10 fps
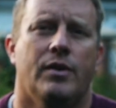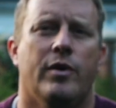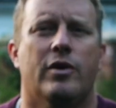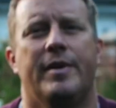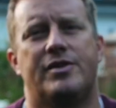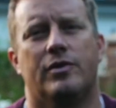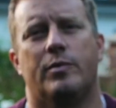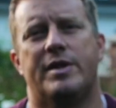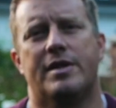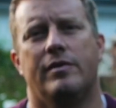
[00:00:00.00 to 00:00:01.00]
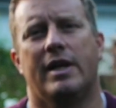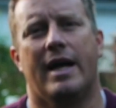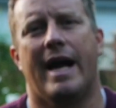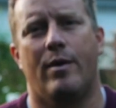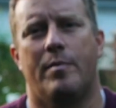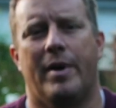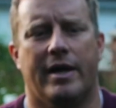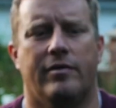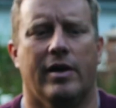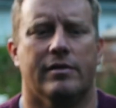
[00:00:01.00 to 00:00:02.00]
We've got to make sure that we don't let our
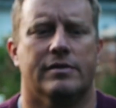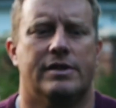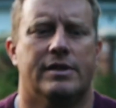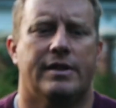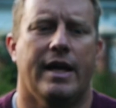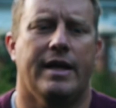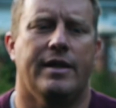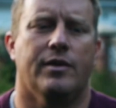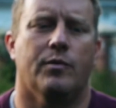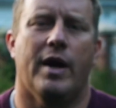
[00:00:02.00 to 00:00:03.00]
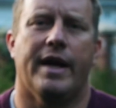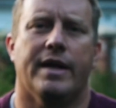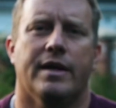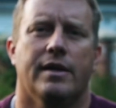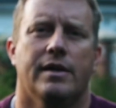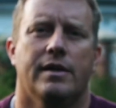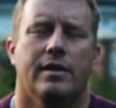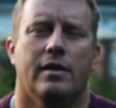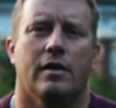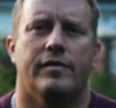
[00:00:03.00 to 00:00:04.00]
background get in the way
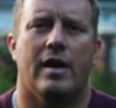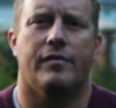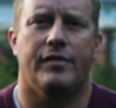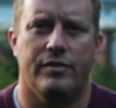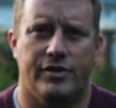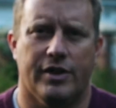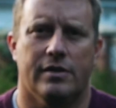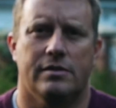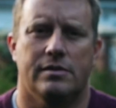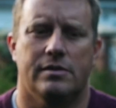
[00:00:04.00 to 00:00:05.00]
of our future.